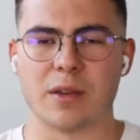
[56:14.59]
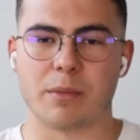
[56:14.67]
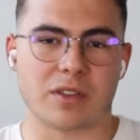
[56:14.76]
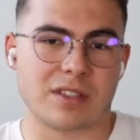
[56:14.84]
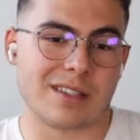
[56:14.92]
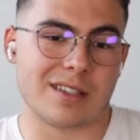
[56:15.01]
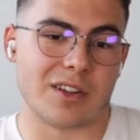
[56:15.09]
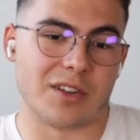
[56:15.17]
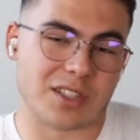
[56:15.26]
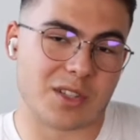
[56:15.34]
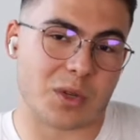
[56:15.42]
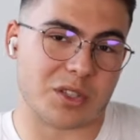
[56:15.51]
because this is
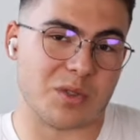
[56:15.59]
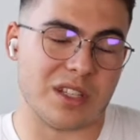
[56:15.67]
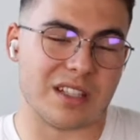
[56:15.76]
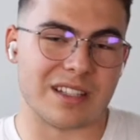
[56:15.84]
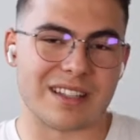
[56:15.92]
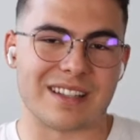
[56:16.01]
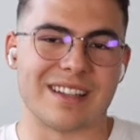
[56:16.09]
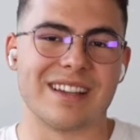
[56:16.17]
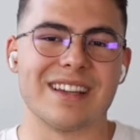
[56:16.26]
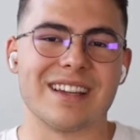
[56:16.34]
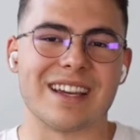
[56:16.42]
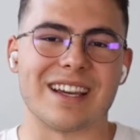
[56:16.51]
also what you need in
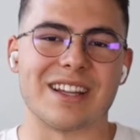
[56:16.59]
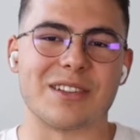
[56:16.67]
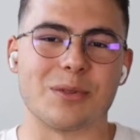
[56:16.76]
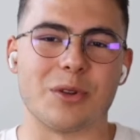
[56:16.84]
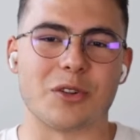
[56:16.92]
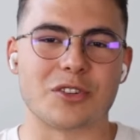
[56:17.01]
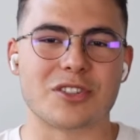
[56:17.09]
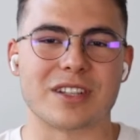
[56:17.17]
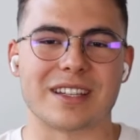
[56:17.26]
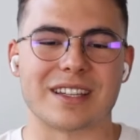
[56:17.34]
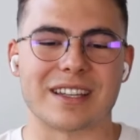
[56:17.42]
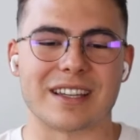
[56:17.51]
to launch
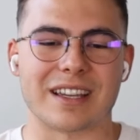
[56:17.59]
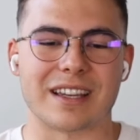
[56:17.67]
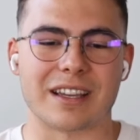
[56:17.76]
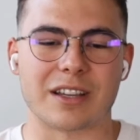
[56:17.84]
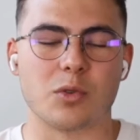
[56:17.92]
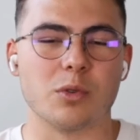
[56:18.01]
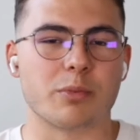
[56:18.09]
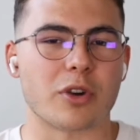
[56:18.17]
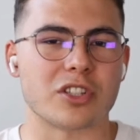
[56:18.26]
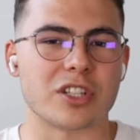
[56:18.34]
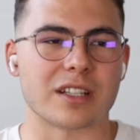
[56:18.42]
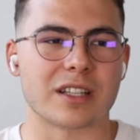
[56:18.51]
a cool
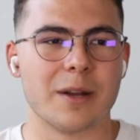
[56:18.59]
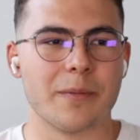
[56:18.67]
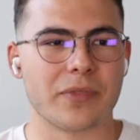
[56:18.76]
project.